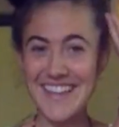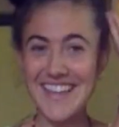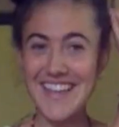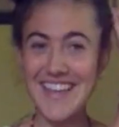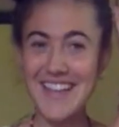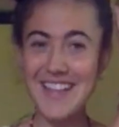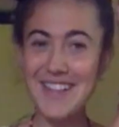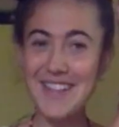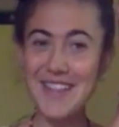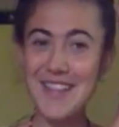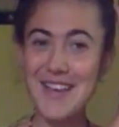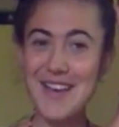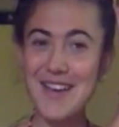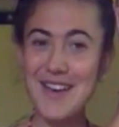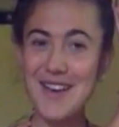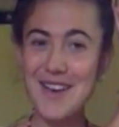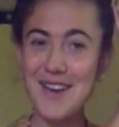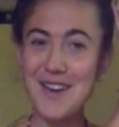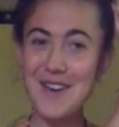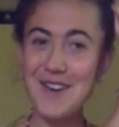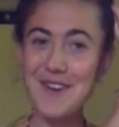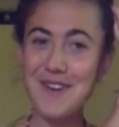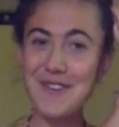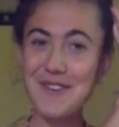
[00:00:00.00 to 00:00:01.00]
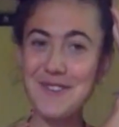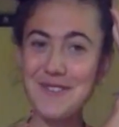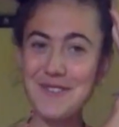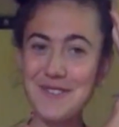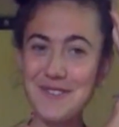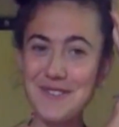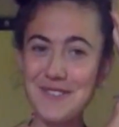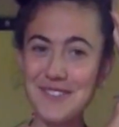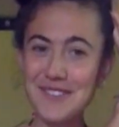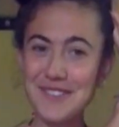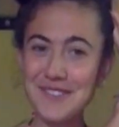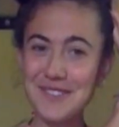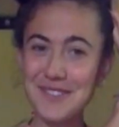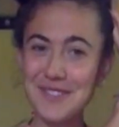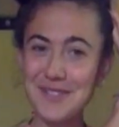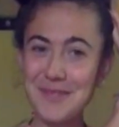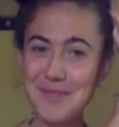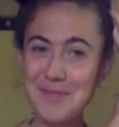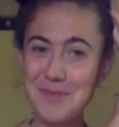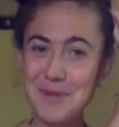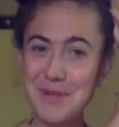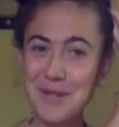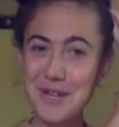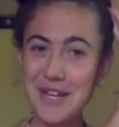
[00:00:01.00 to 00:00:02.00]
Hello, good
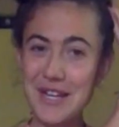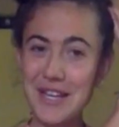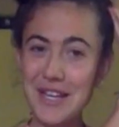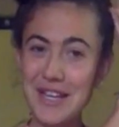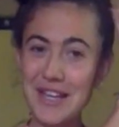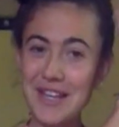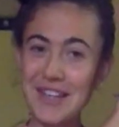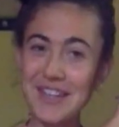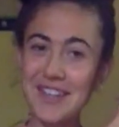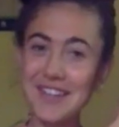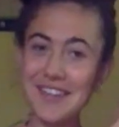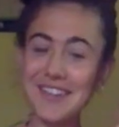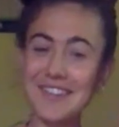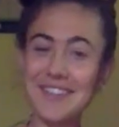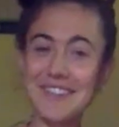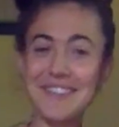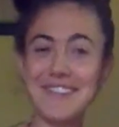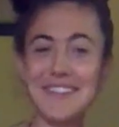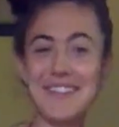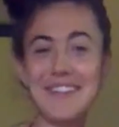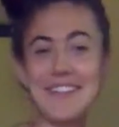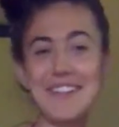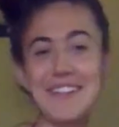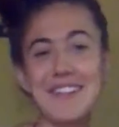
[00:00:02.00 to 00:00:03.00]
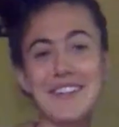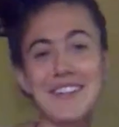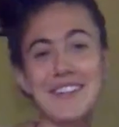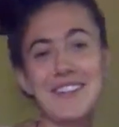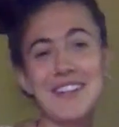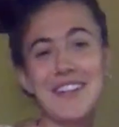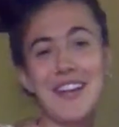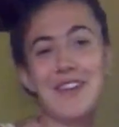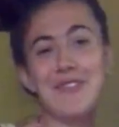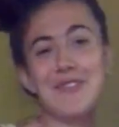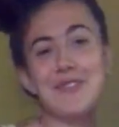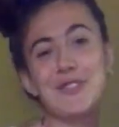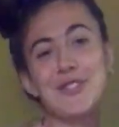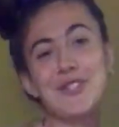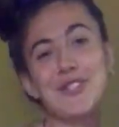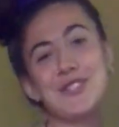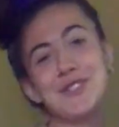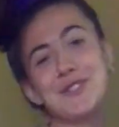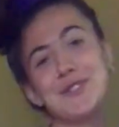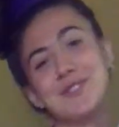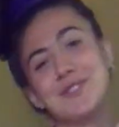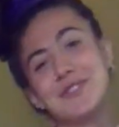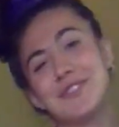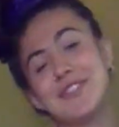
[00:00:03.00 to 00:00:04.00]
morning, good
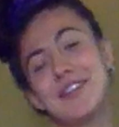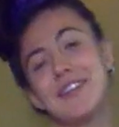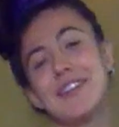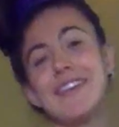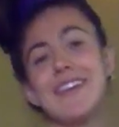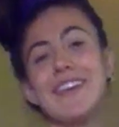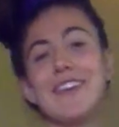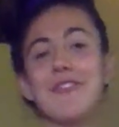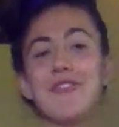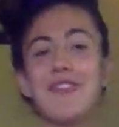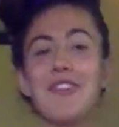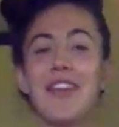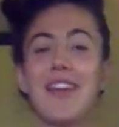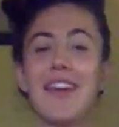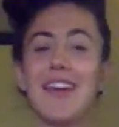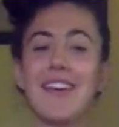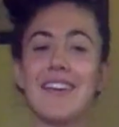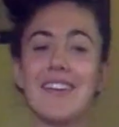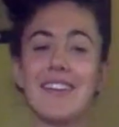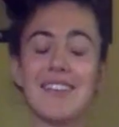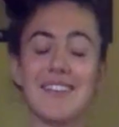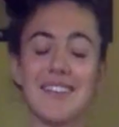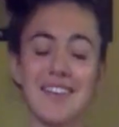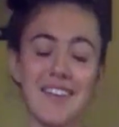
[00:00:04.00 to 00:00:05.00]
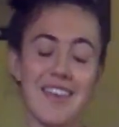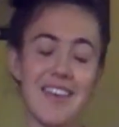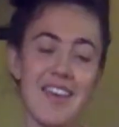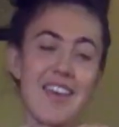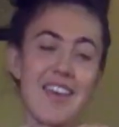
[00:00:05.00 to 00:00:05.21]
afternoon, good evening.